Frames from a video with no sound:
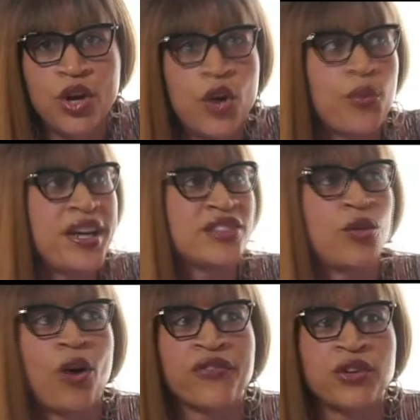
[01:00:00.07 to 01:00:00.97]
you. We
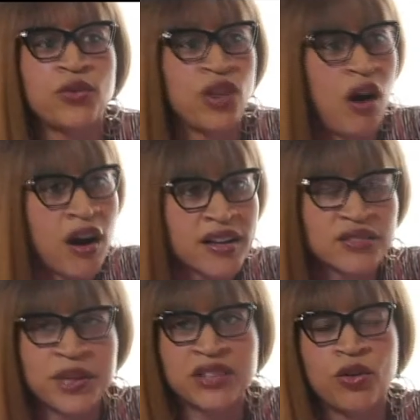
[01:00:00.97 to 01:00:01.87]
get to offer you the
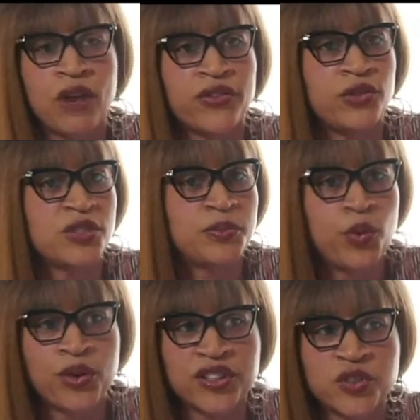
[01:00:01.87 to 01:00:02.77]
art. We get to offer you
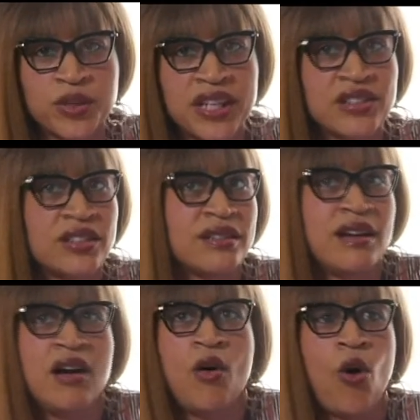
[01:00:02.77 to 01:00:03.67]
sports. We get
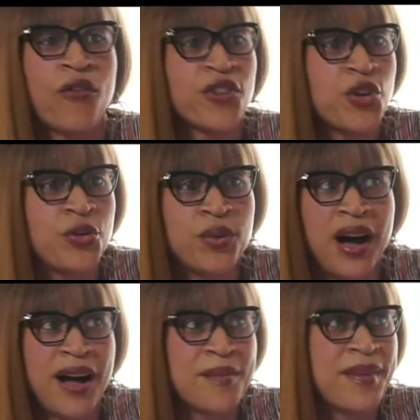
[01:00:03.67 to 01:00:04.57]
to offer
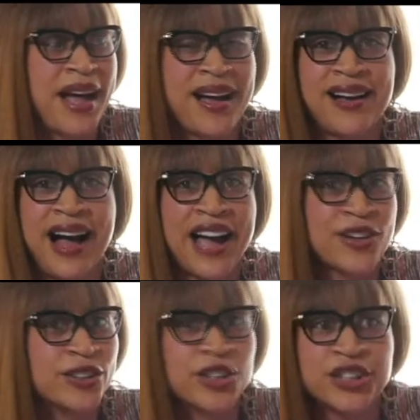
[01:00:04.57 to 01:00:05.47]
you
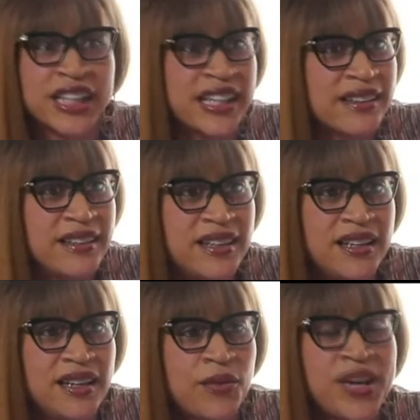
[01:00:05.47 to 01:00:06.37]
higher learning.
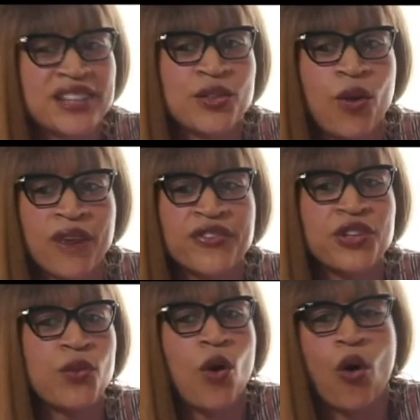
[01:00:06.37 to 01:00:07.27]
We get to
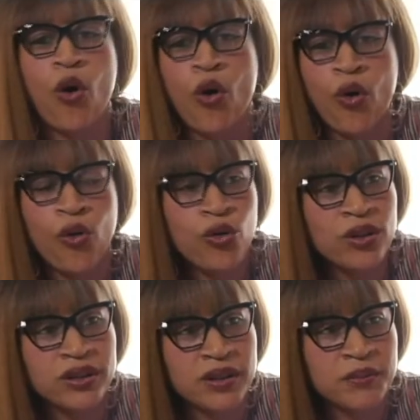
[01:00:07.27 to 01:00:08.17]
offer you a
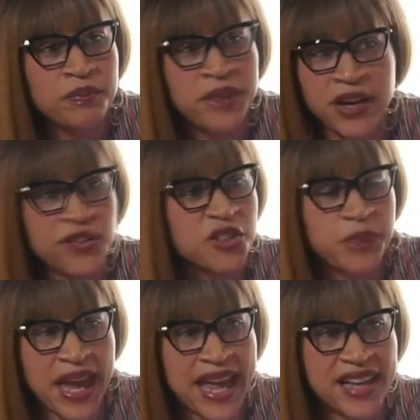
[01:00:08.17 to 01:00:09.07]
whole bigger
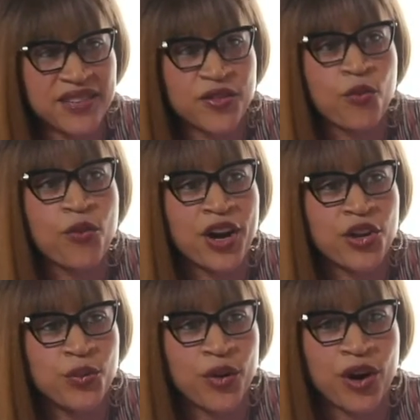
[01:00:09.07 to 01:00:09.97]
span from where
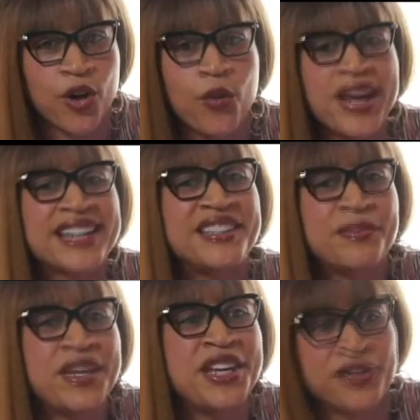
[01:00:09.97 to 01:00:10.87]
you were. We get
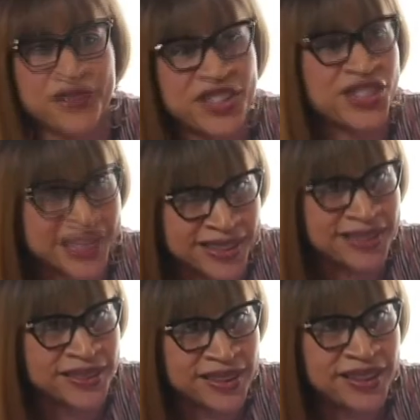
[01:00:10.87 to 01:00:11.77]
to be your vision
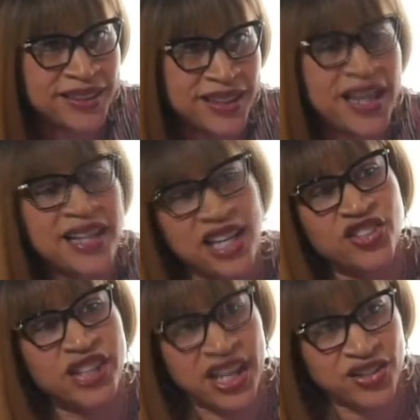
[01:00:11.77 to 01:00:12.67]
in
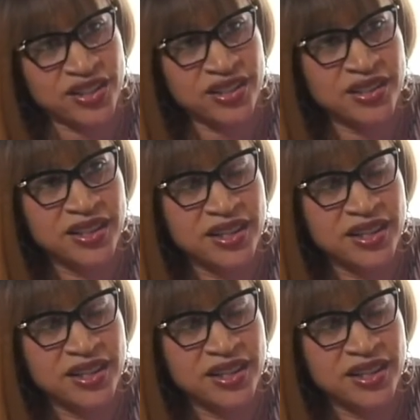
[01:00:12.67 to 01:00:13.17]
education.